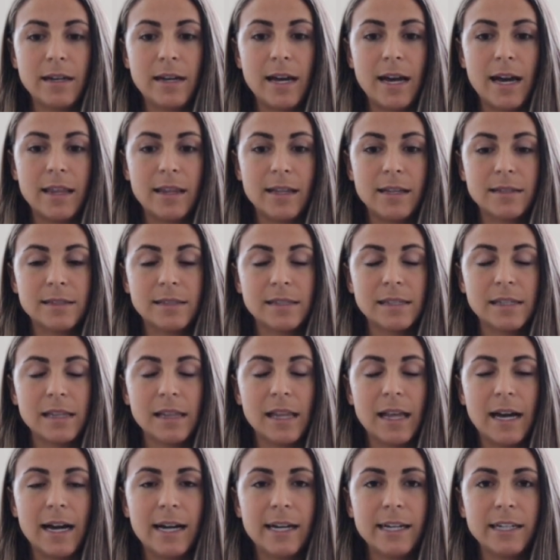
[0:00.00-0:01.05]
and then
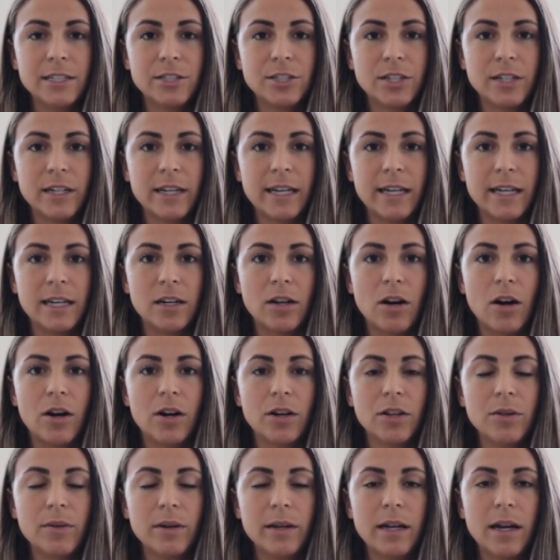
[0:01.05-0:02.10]
slide your hand
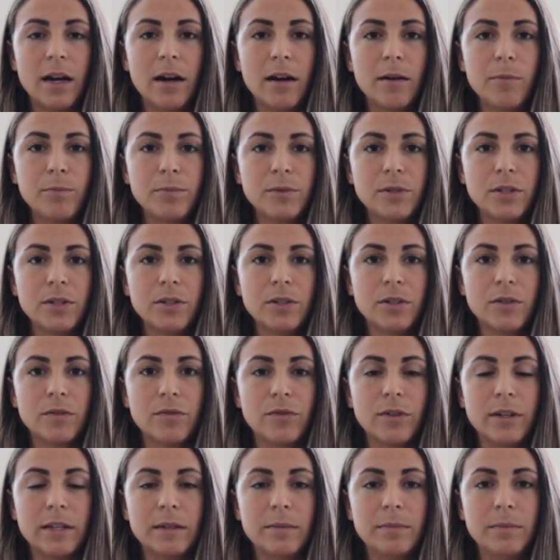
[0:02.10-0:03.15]
all the way up to your
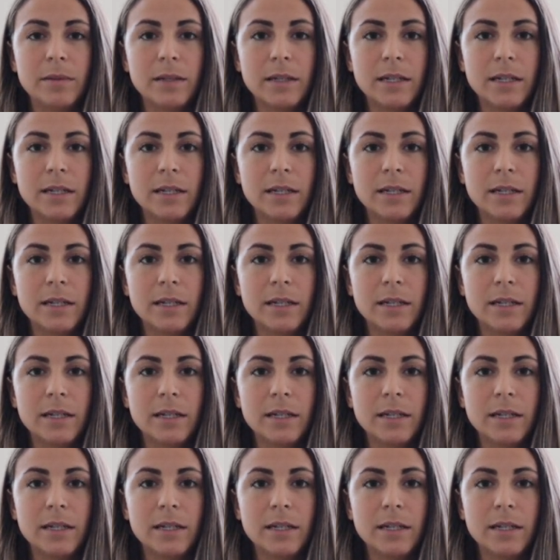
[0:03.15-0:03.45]
rib,